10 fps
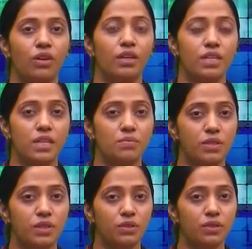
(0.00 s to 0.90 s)

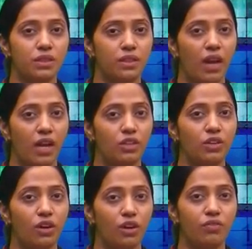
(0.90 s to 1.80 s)
resubstitute the value
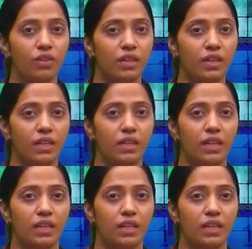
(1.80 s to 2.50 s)
of t.